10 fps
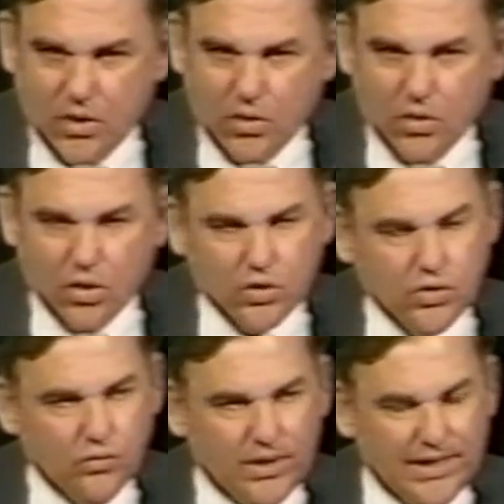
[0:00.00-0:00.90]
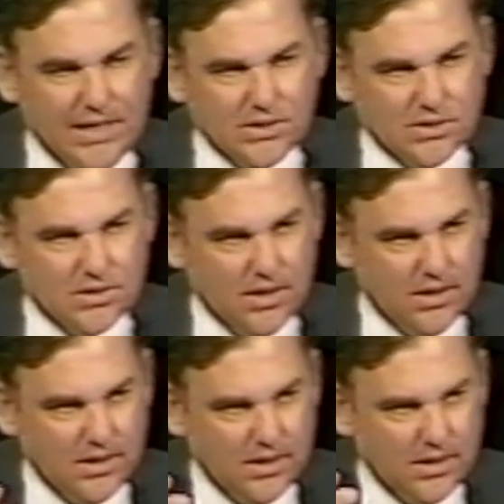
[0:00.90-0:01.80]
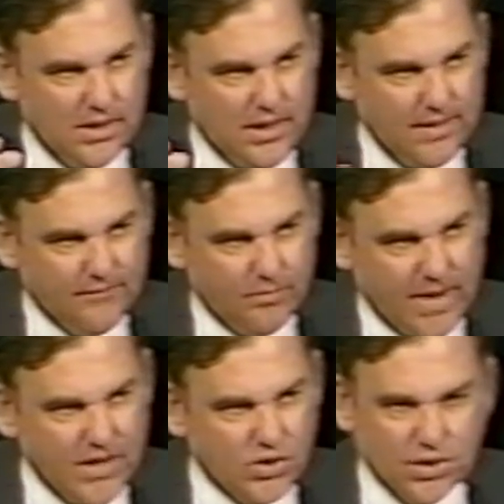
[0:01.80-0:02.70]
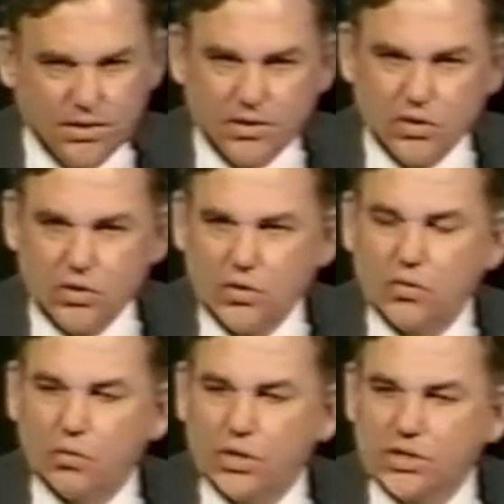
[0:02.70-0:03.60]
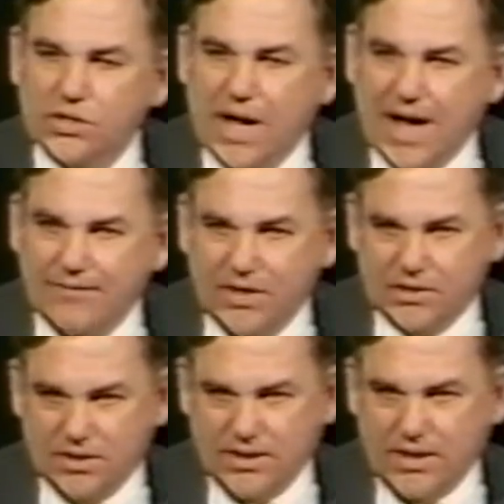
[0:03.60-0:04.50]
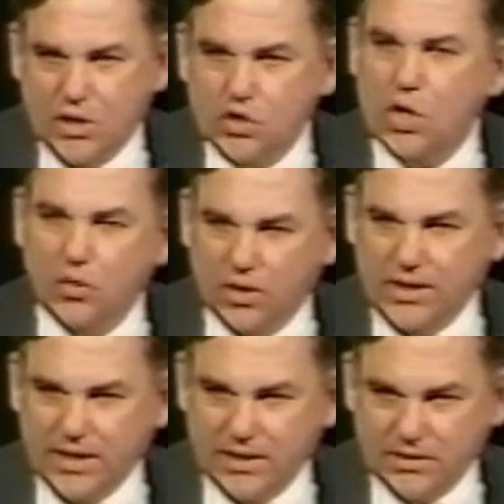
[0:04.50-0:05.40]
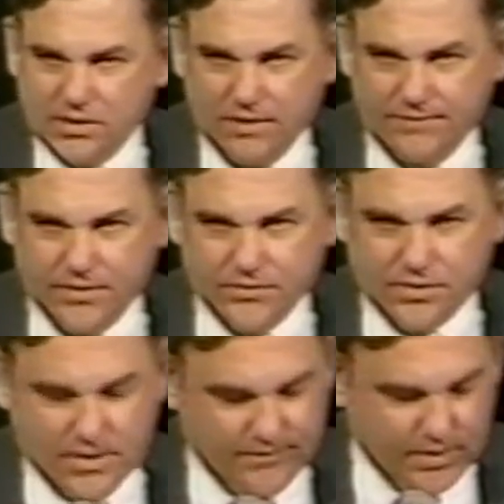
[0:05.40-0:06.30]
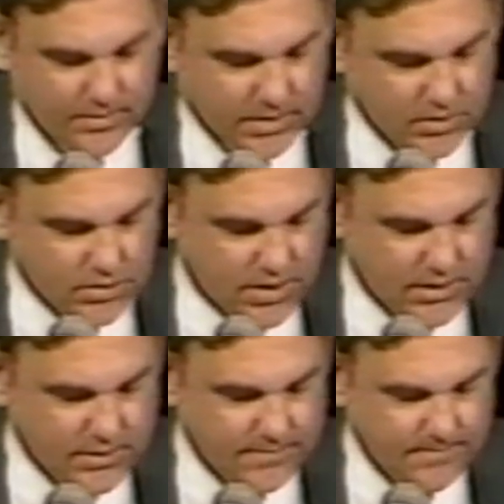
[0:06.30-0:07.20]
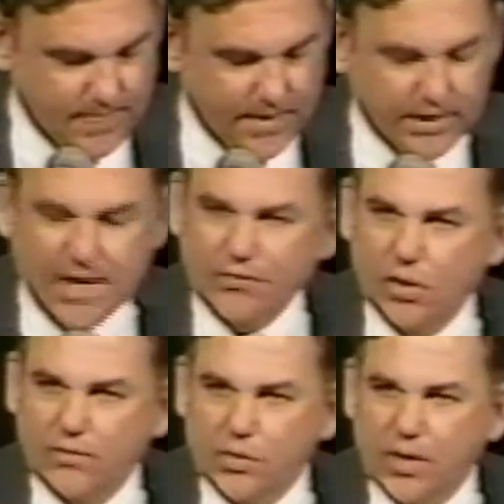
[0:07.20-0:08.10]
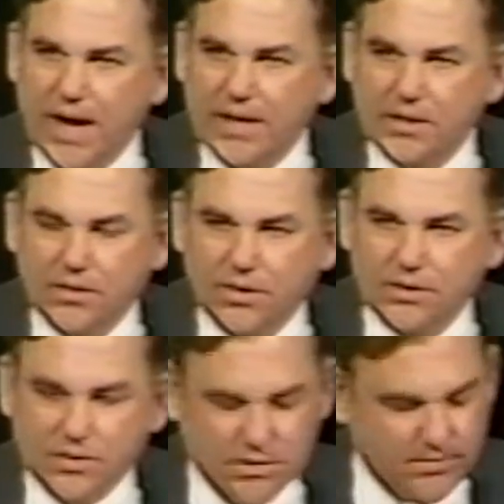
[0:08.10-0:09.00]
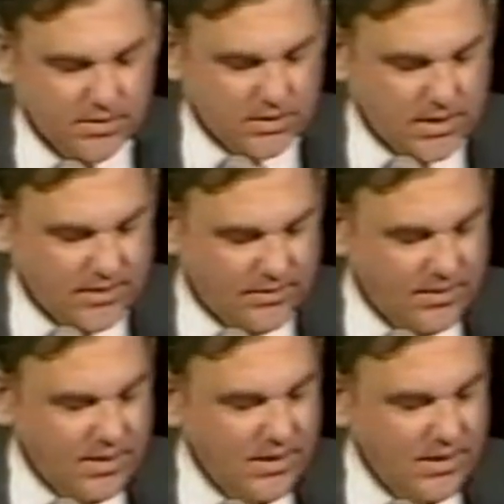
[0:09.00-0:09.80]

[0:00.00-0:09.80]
or to release information which is obviously totally in the self-interest of an administration. Never overreact to criticism is another